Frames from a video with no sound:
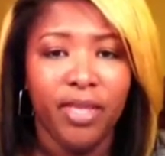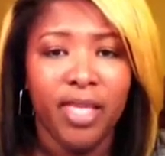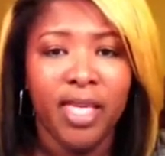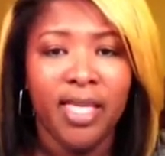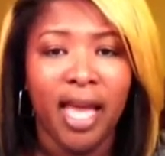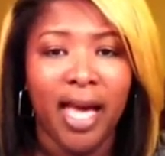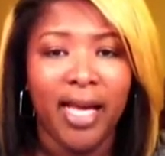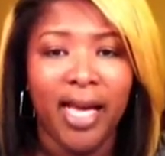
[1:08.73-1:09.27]

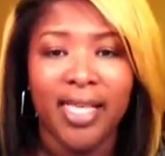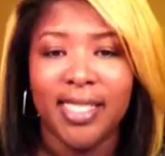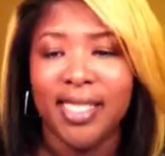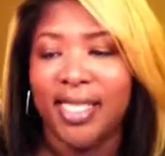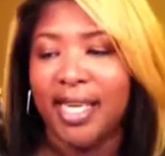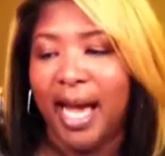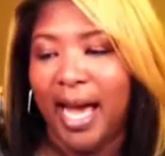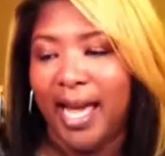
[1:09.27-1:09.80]
Like I
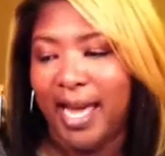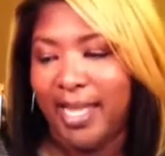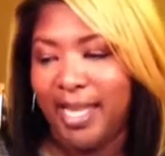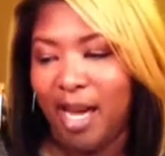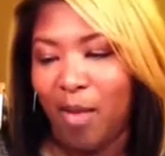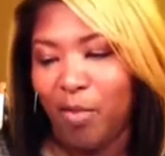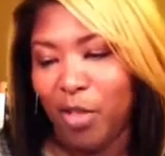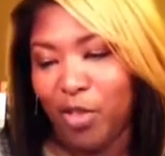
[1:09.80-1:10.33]
said, I had
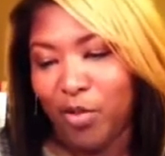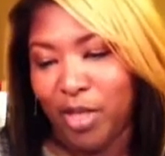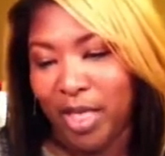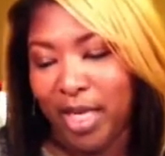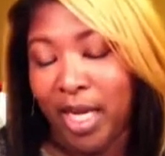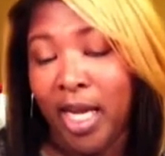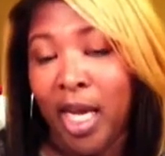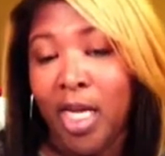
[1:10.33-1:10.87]
the
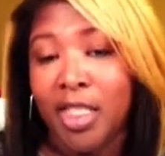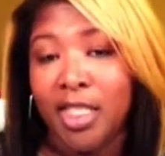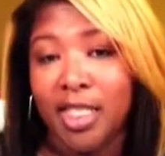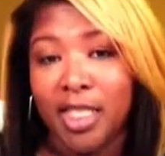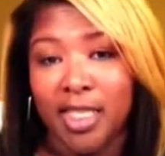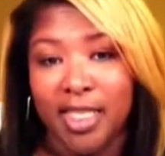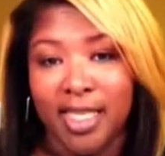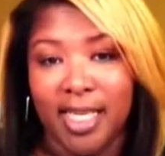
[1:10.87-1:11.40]
opportunity
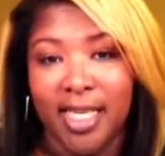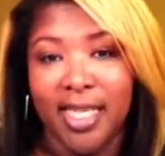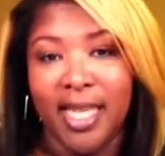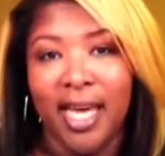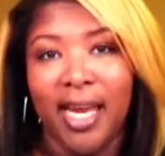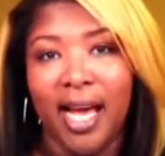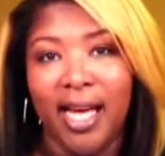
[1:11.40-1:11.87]
to attend that.